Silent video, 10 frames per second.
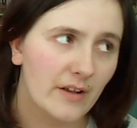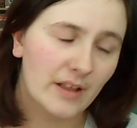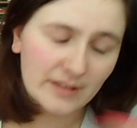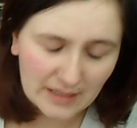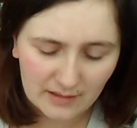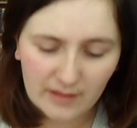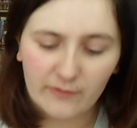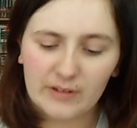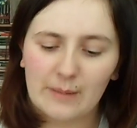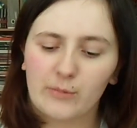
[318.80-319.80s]

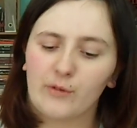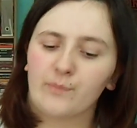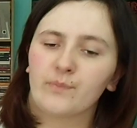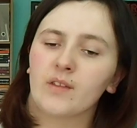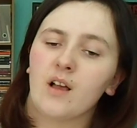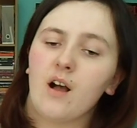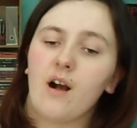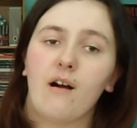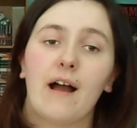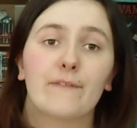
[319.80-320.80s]
for example,
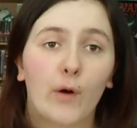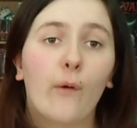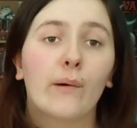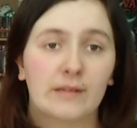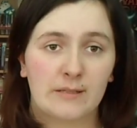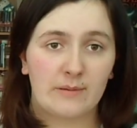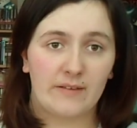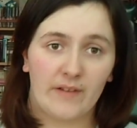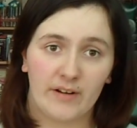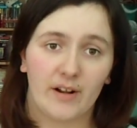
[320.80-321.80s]
I've always wanted to be
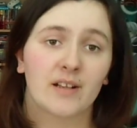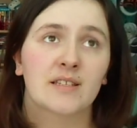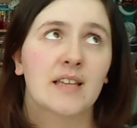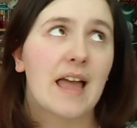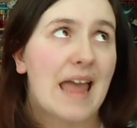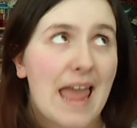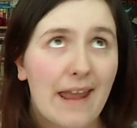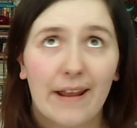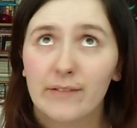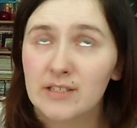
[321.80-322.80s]
a vet nurse.
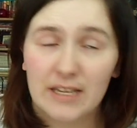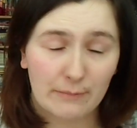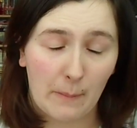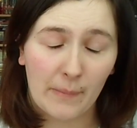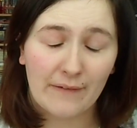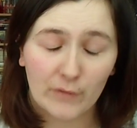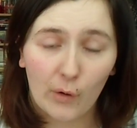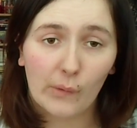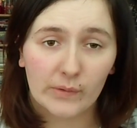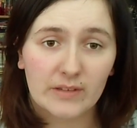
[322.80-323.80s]
Ever since I can remember, I've
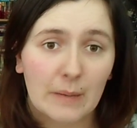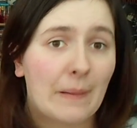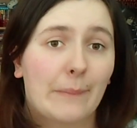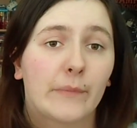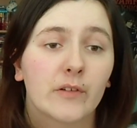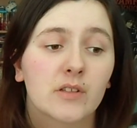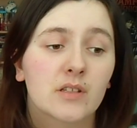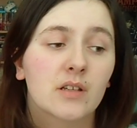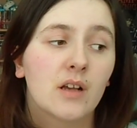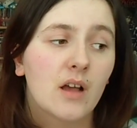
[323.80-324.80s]
always wanted to help
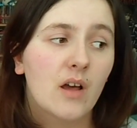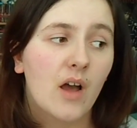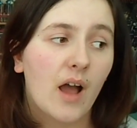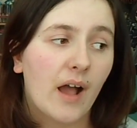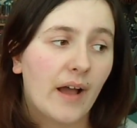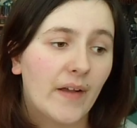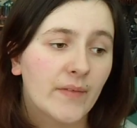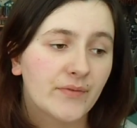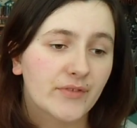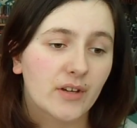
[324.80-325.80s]
animals,
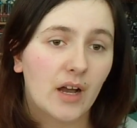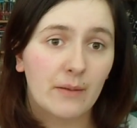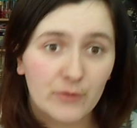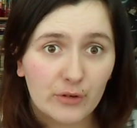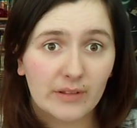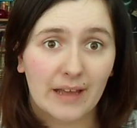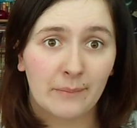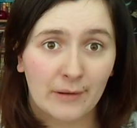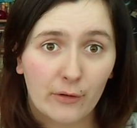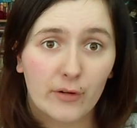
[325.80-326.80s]
and I'm doing that
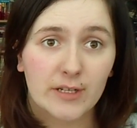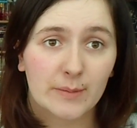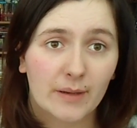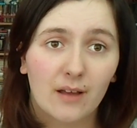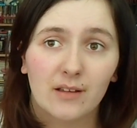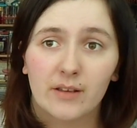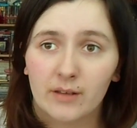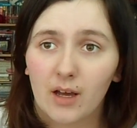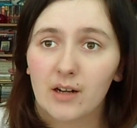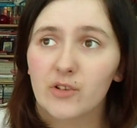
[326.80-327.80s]
in my course in
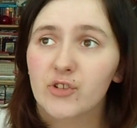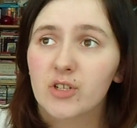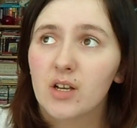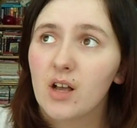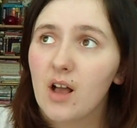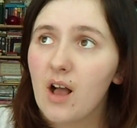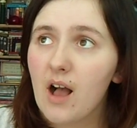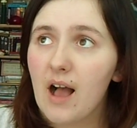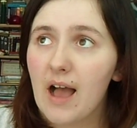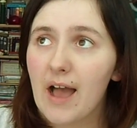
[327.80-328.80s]
college.
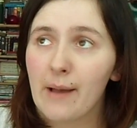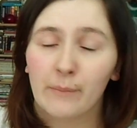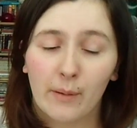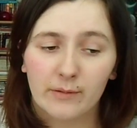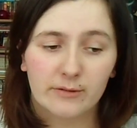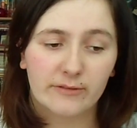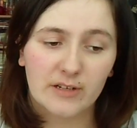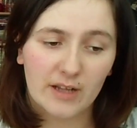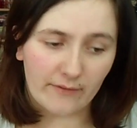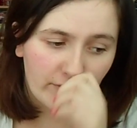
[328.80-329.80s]
I'm almost
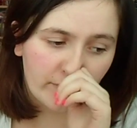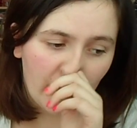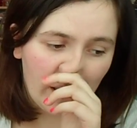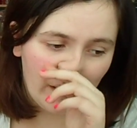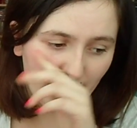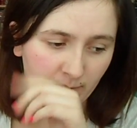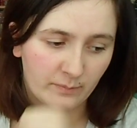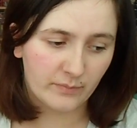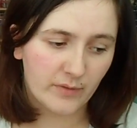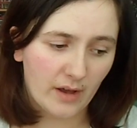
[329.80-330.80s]
finished. I've
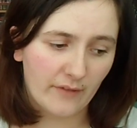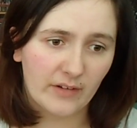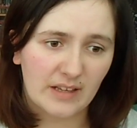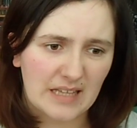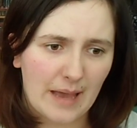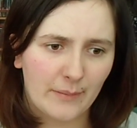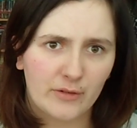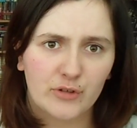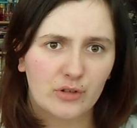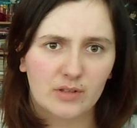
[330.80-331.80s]
an exam
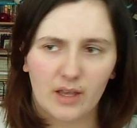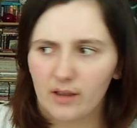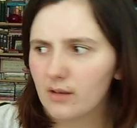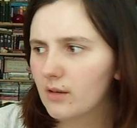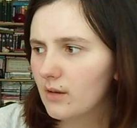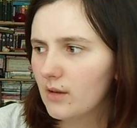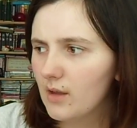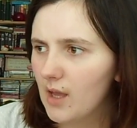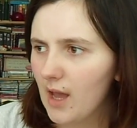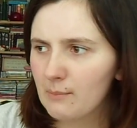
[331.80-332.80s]
on Tuesday,
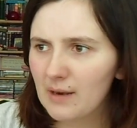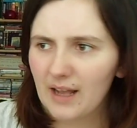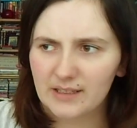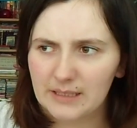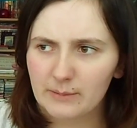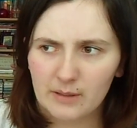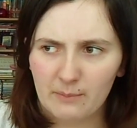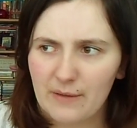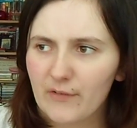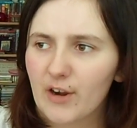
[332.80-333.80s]
and my last exam was on
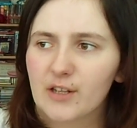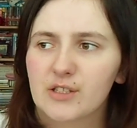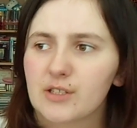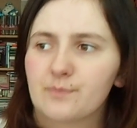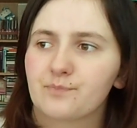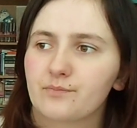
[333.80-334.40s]
May 1st.